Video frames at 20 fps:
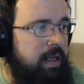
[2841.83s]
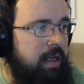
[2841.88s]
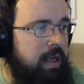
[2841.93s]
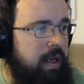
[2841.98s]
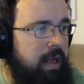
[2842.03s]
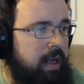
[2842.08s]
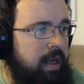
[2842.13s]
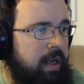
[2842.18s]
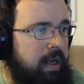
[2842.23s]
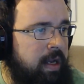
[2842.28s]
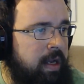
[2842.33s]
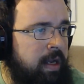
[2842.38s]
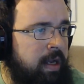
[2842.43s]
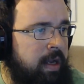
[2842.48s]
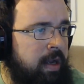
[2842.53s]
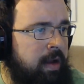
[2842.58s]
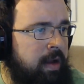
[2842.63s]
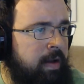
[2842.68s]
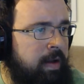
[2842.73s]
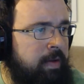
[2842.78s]

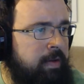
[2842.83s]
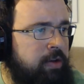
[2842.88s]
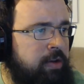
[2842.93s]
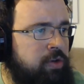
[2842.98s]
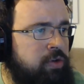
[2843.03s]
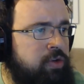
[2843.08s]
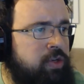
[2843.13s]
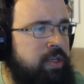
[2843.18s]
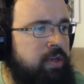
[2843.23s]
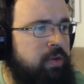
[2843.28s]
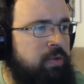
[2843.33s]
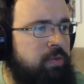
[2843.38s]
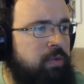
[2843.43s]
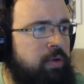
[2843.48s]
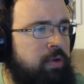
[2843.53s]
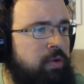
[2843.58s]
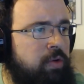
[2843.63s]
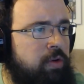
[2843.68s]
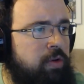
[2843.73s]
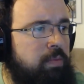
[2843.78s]
your Shield
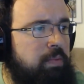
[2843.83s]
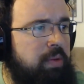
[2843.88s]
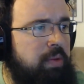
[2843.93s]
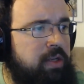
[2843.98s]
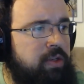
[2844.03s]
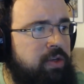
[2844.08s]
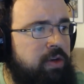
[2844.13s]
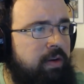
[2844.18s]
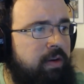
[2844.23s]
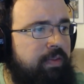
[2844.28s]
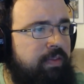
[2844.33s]
recruit picture